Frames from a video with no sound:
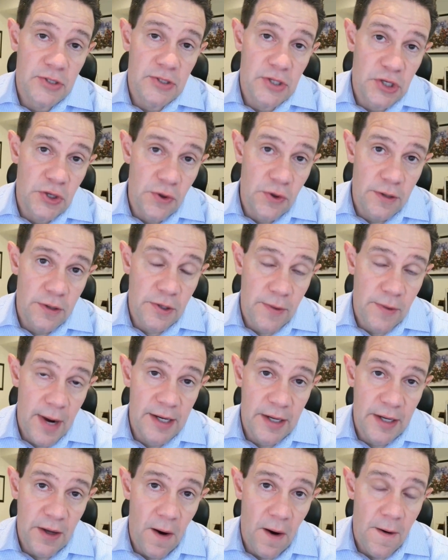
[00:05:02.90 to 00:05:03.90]
a secured
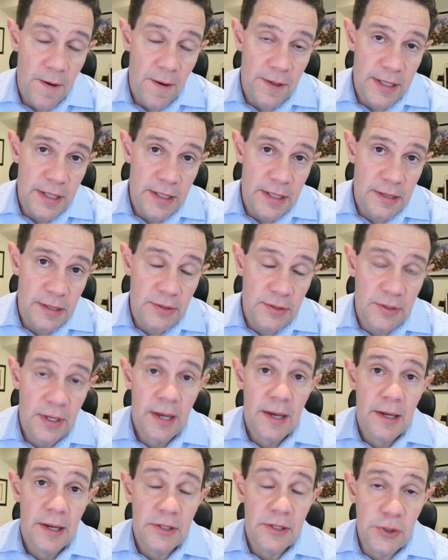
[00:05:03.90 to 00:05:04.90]
credit card is
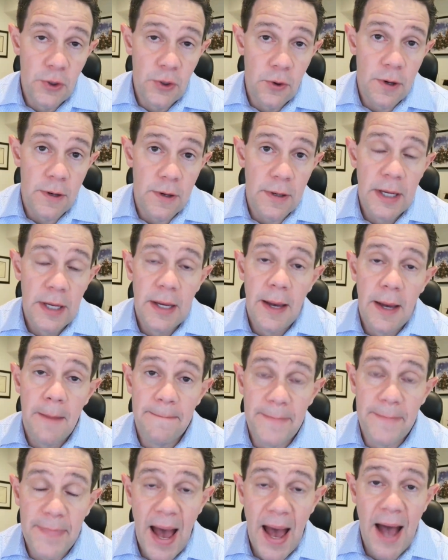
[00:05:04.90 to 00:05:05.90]
your
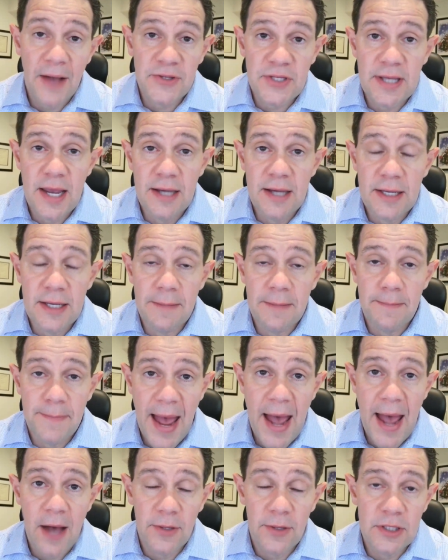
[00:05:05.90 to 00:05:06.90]
outstanding
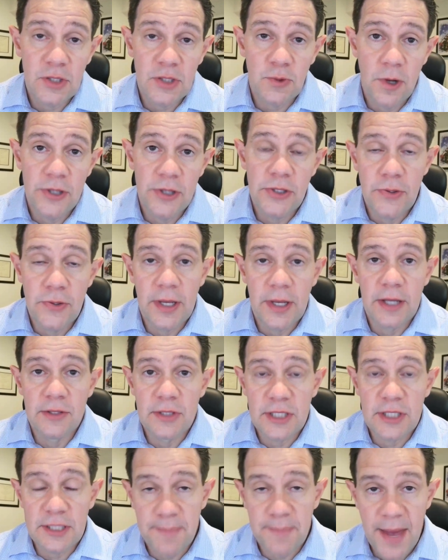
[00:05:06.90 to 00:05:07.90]
balance, what you can
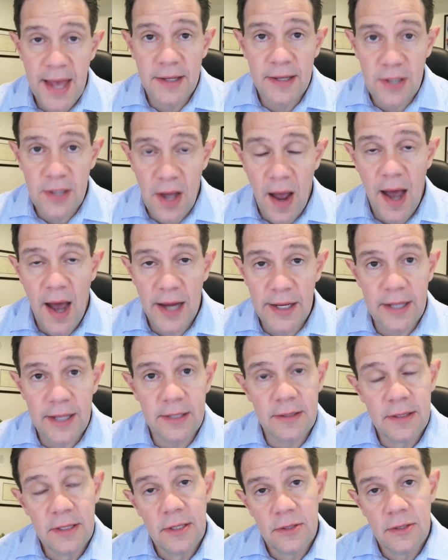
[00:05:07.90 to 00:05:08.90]
spend on
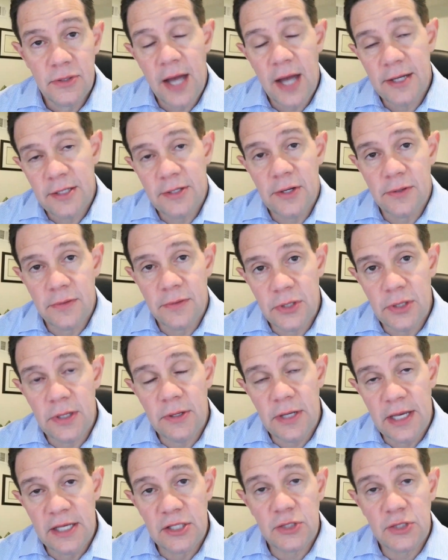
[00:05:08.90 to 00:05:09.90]
it, not your
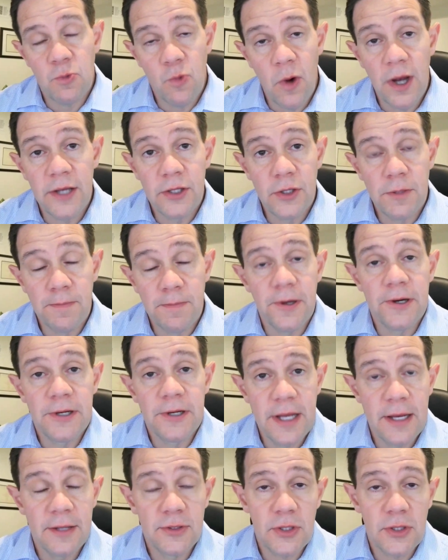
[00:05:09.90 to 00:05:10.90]
is what you put
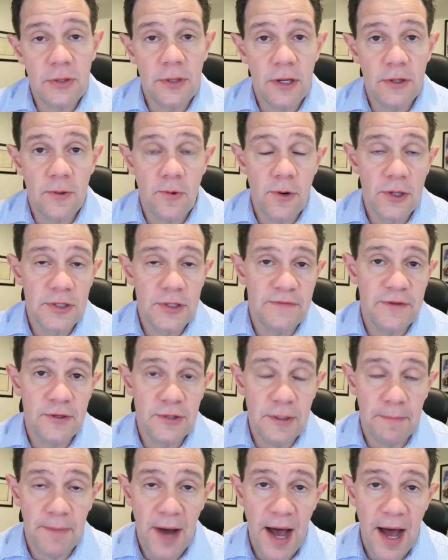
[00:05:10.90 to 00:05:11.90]
in. So in other words, if you
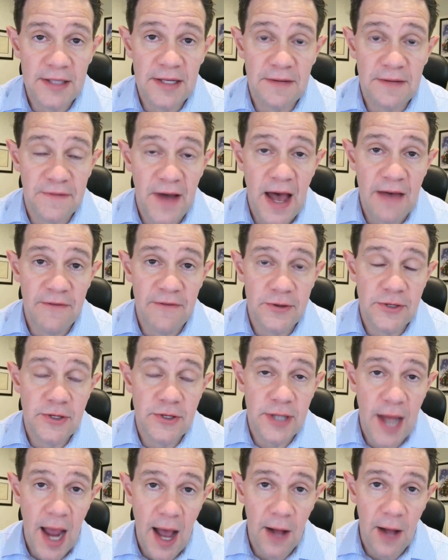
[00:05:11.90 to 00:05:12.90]
deposit five
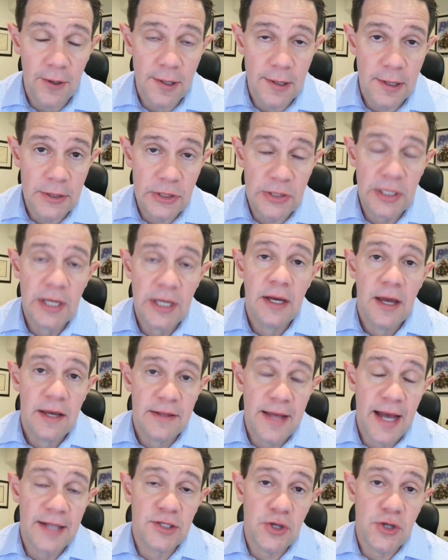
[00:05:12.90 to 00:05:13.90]
hundred dollars, yeah.
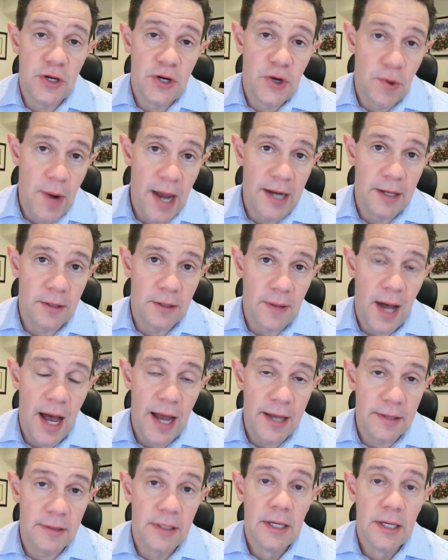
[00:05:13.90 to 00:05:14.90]
that's your credit
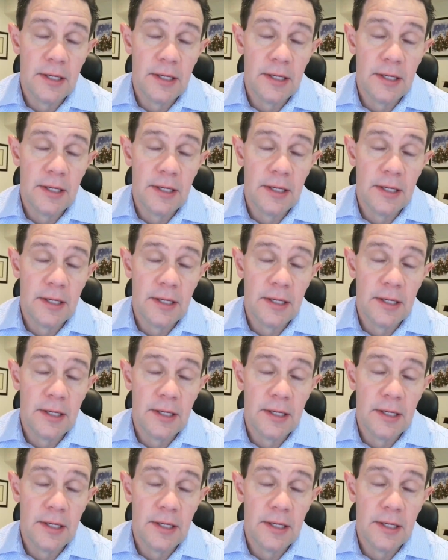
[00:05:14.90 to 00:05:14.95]
line.